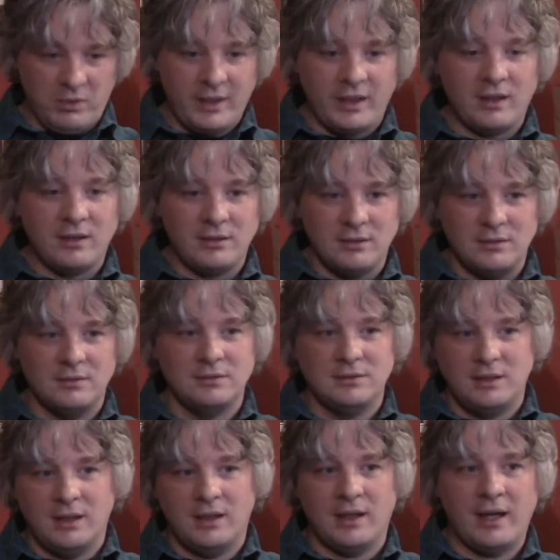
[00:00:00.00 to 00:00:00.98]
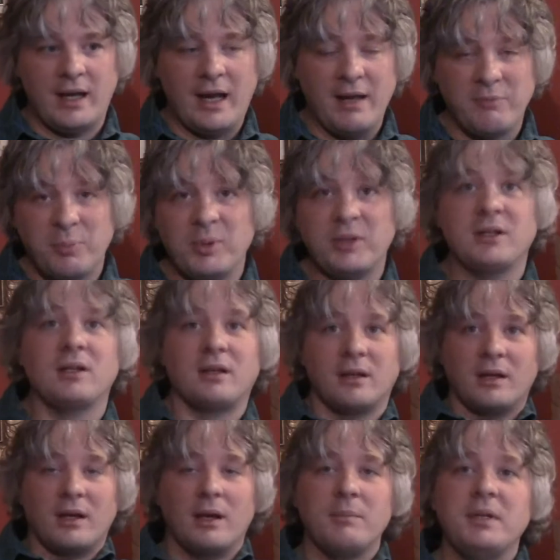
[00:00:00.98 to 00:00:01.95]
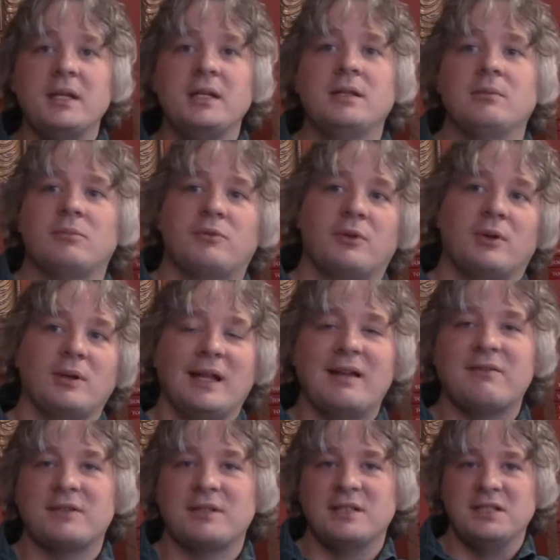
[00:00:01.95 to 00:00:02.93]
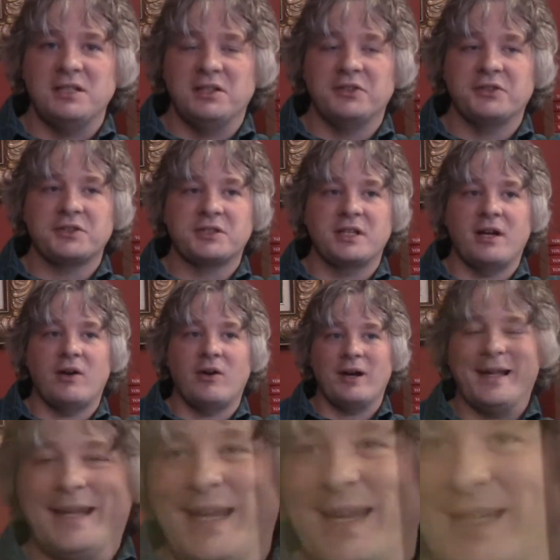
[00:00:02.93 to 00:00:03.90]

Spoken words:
Well, I've been a medium for 11 years now, and